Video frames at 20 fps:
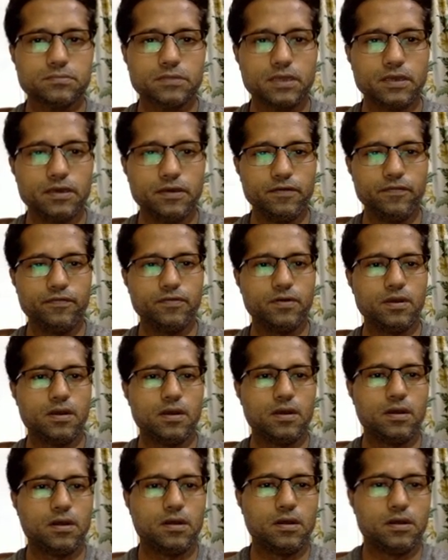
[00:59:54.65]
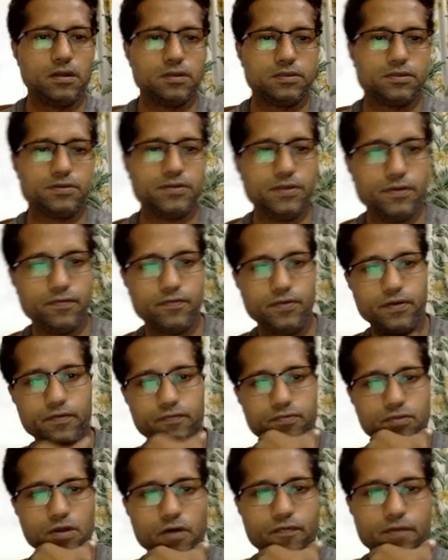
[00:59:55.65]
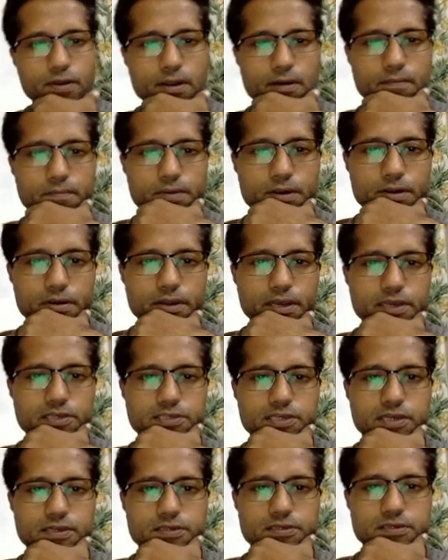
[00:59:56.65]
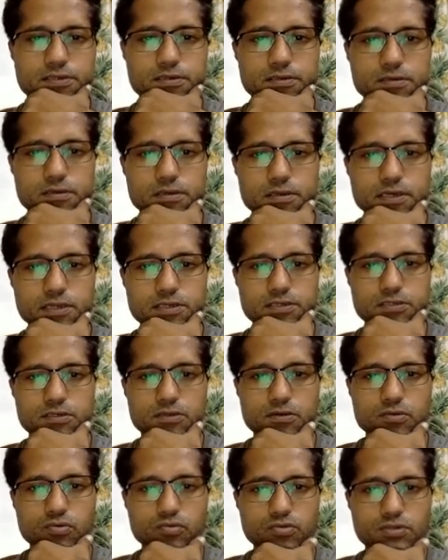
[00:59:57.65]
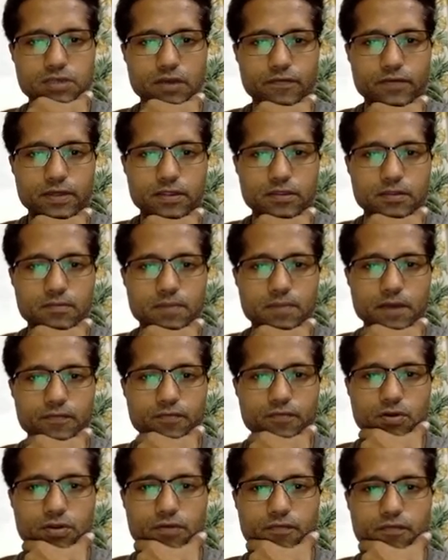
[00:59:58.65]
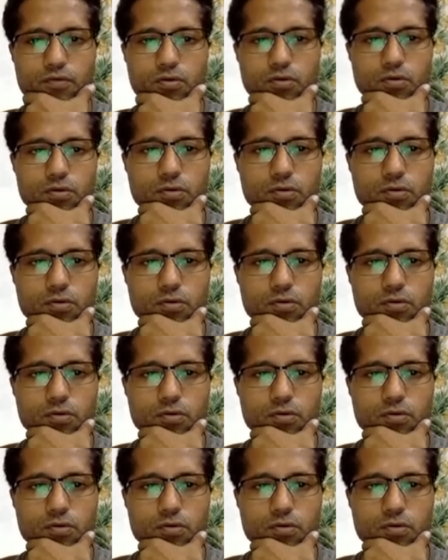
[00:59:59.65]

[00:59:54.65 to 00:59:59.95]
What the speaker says: if 3/5 of a number exceeds its 2/7 by 44,